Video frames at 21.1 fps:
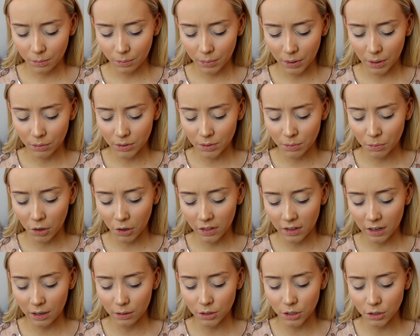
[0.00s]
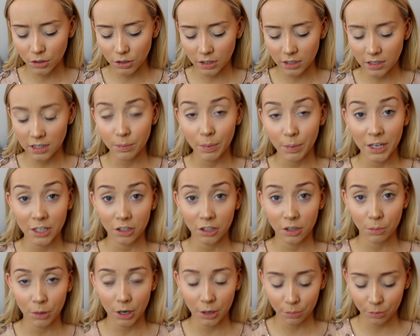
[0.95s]
but it was more than I would usually spend
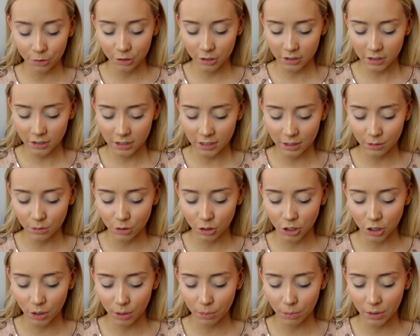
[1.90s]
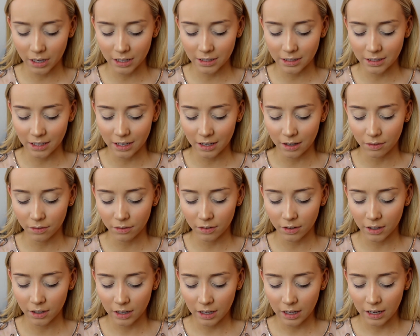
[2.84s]
on a brow product, and I was so apprehensive
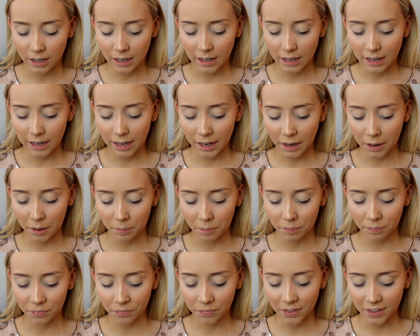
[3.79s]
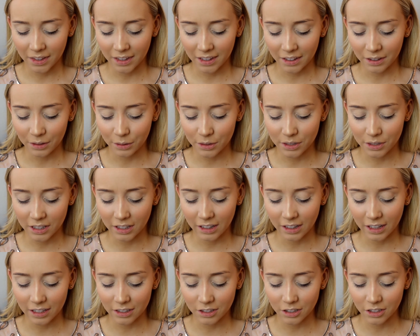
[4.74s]
until
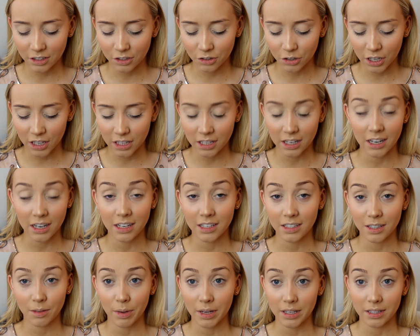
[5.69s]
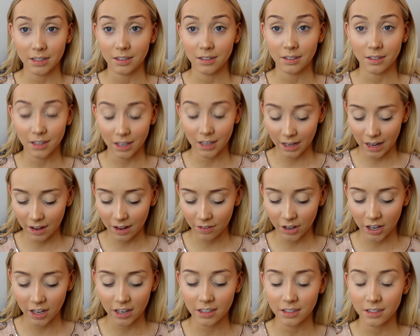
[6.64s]
I actually tried it, and it's the best thing
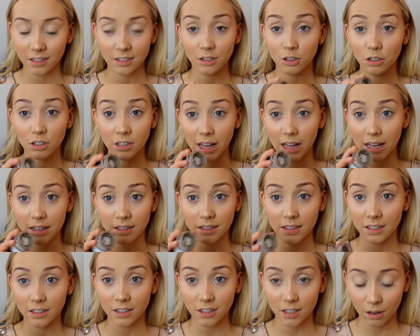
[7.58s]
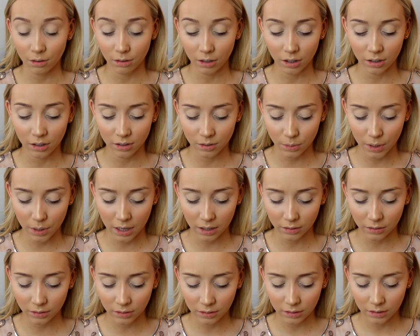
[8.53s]
ever, and it's just lasted so long as
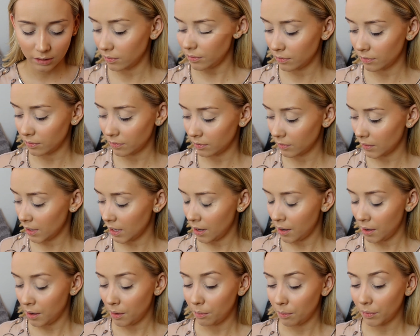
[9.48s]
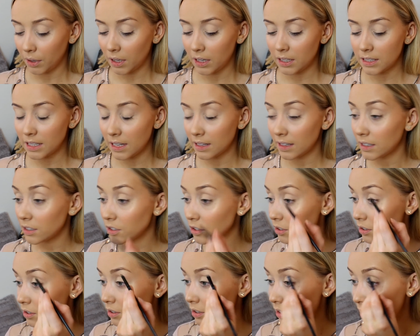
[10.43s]
well. I'm going to take that
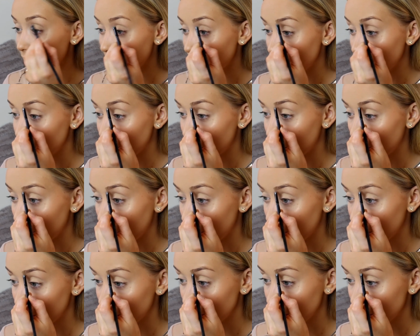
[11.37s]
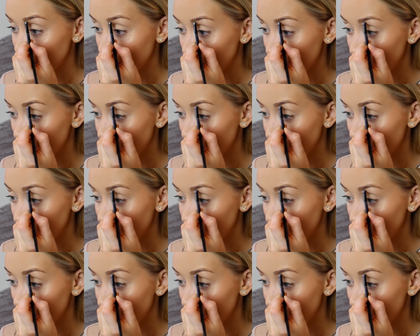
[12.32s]
just underneath the brows.